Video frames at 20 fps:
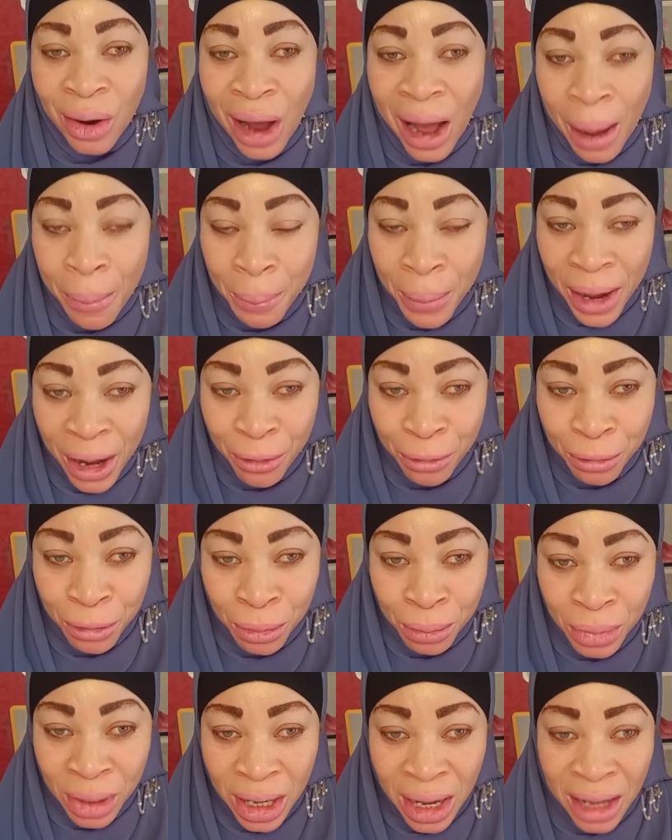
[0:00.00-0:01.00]
Apart
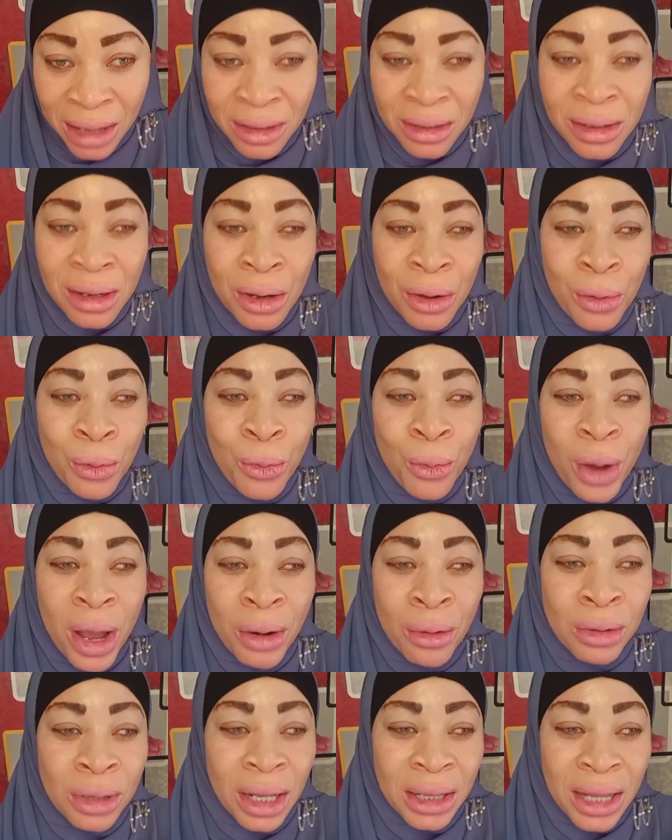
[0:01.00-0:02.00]
from that,
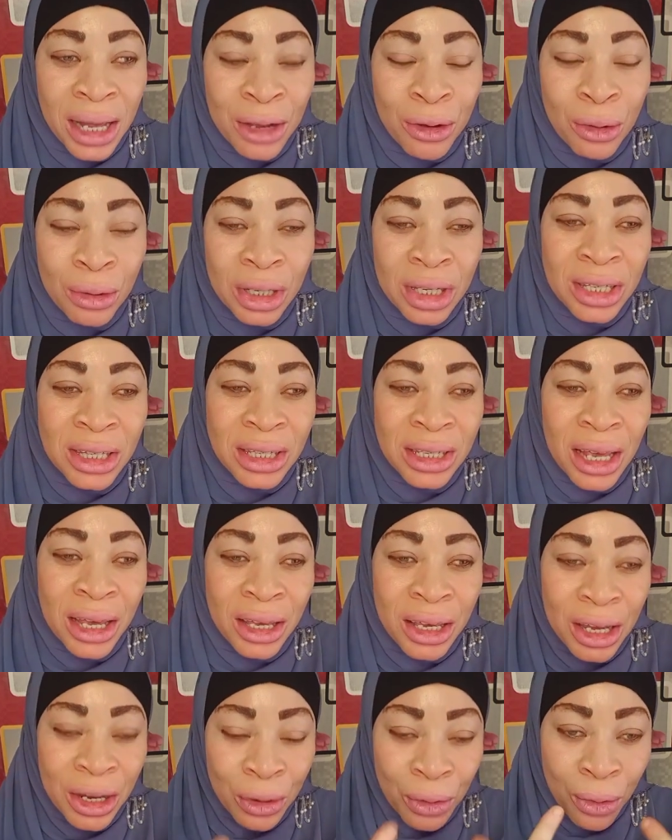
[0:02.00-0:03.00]
when glutathione is
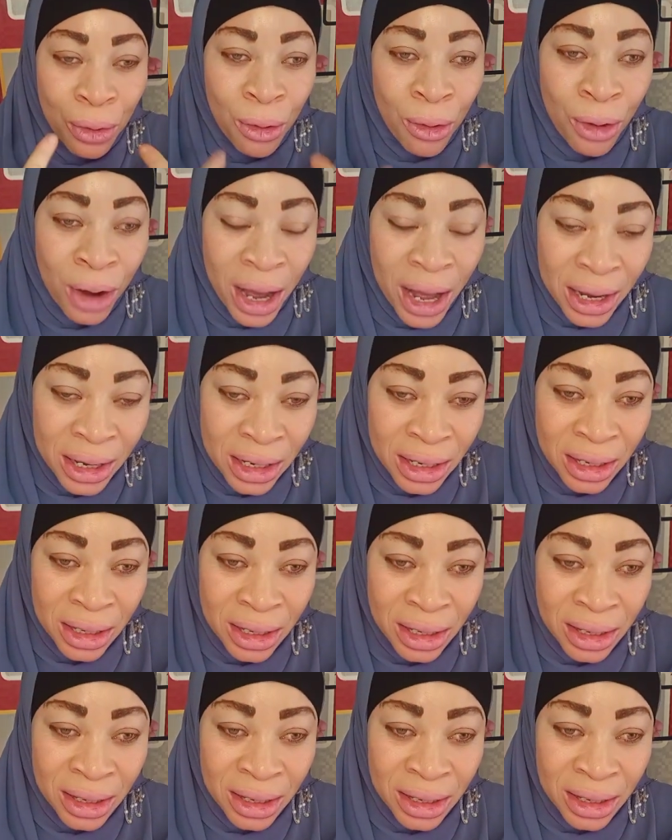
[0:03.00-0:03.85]
taken orally